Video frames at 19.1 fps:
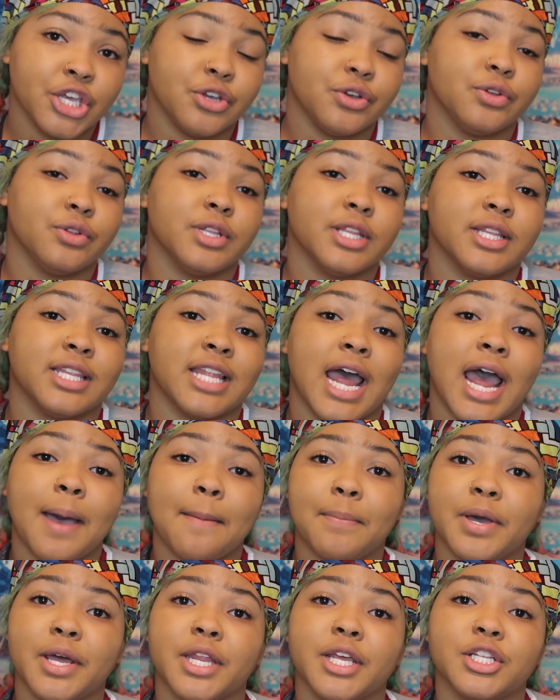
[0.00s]
You're
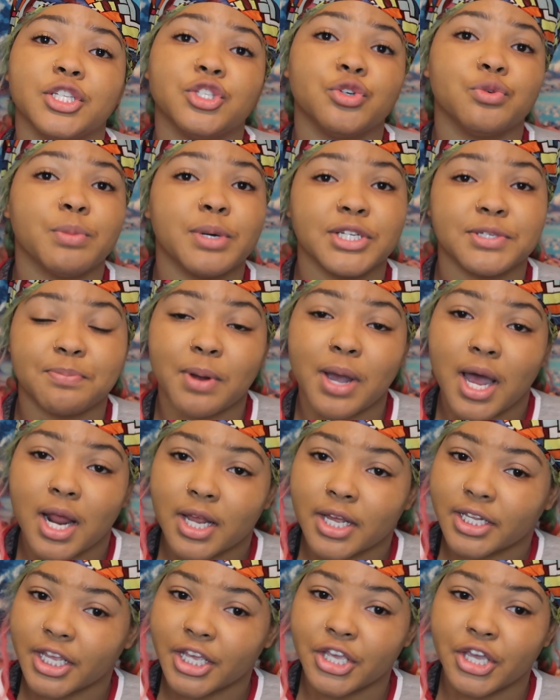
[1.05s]
not putting too much
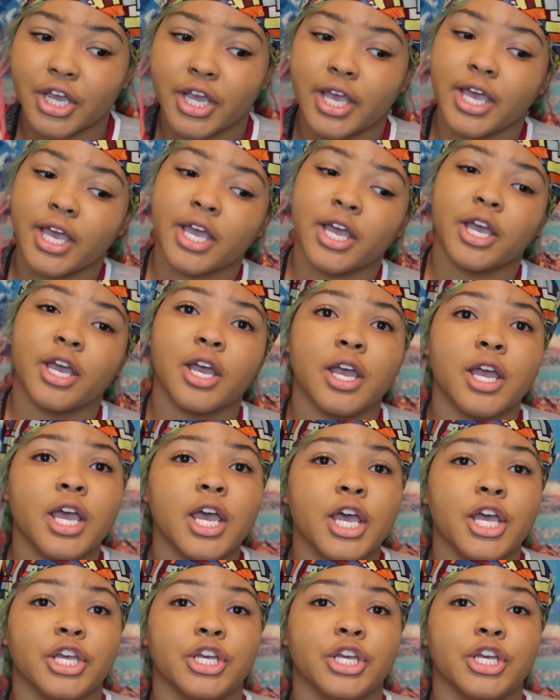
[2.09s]
product in your hair.